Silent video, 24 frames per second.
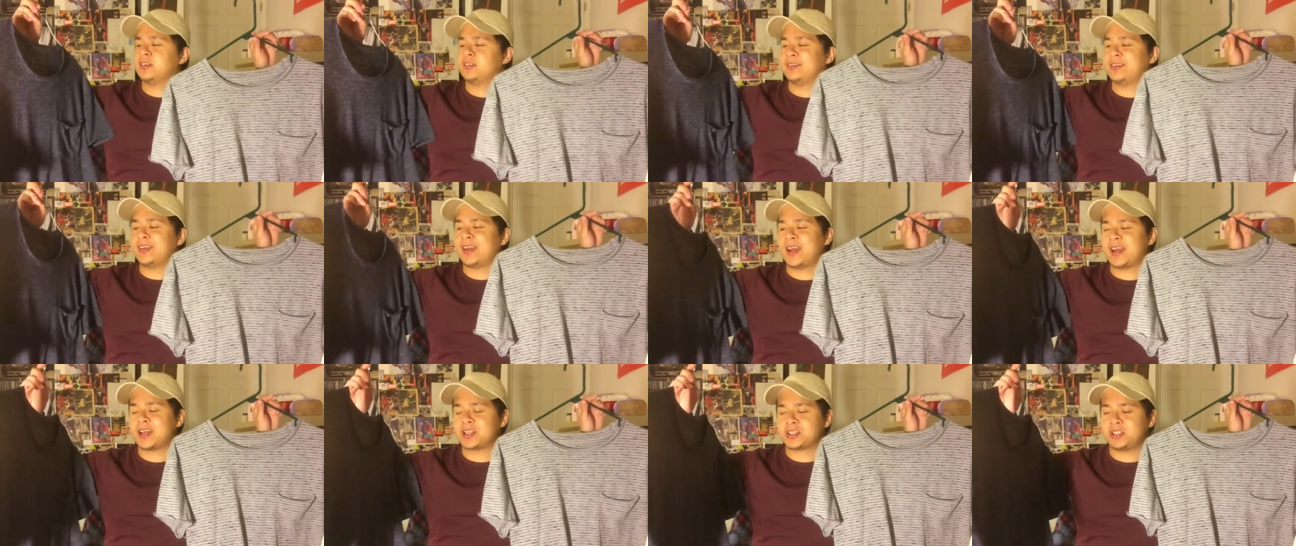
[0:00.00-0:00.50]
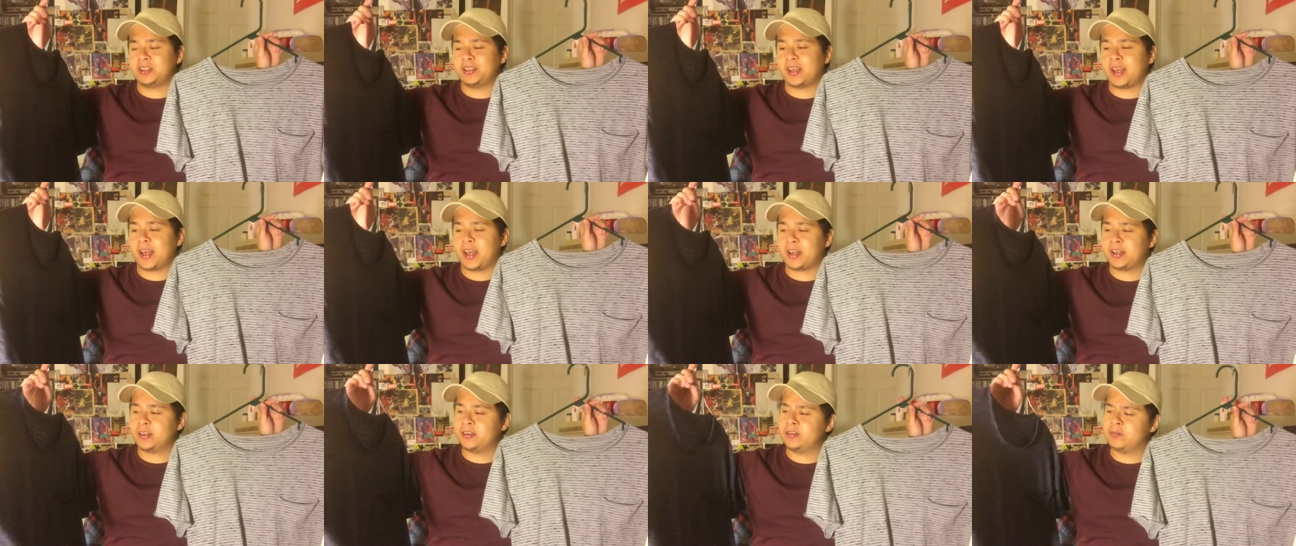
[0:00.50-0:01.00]
They actually
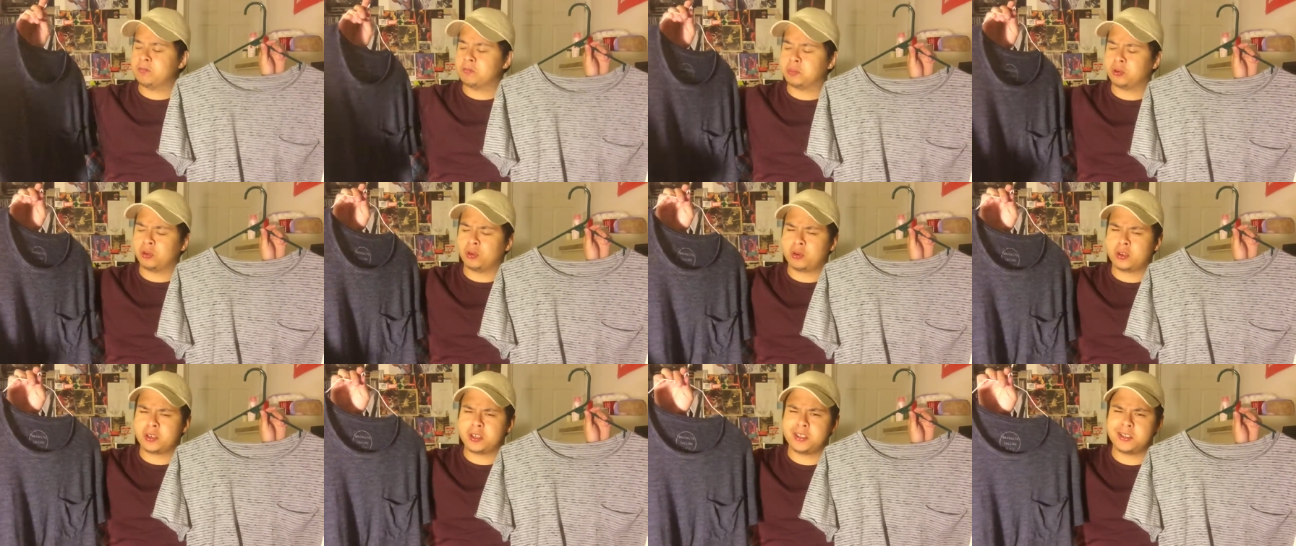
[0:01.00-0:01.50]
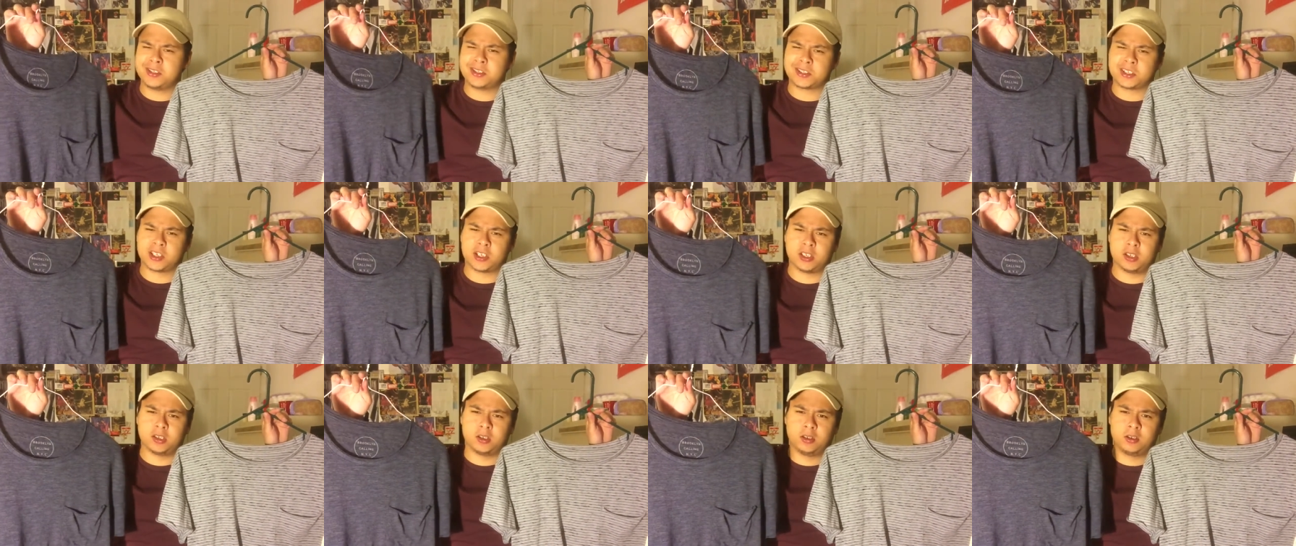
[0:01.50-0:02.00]
had an employee
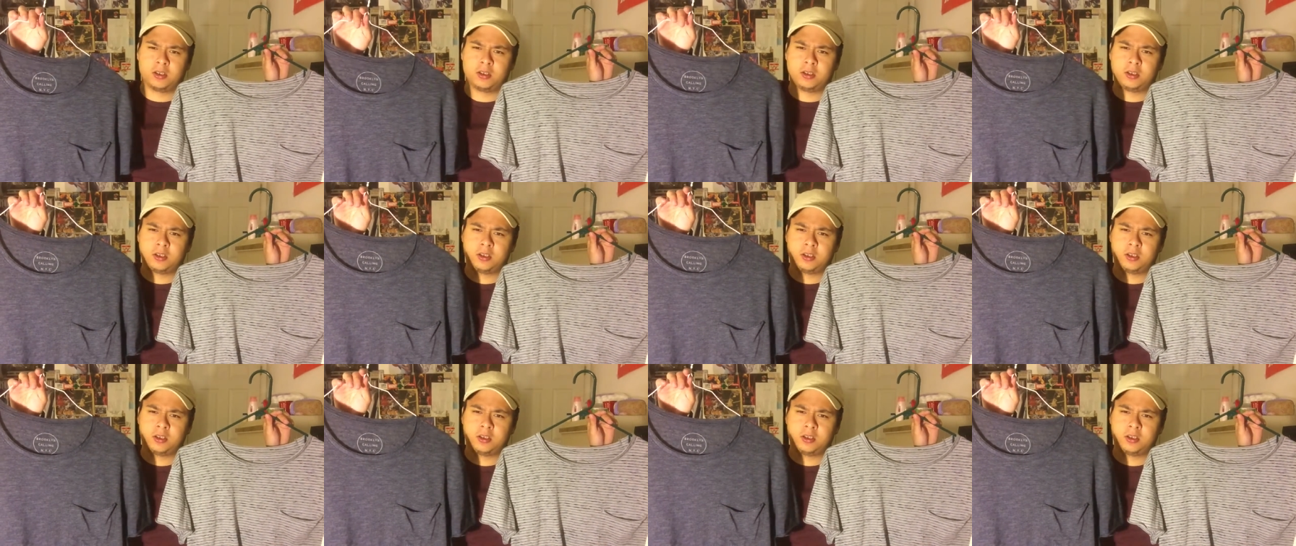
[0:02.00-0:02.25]
sale.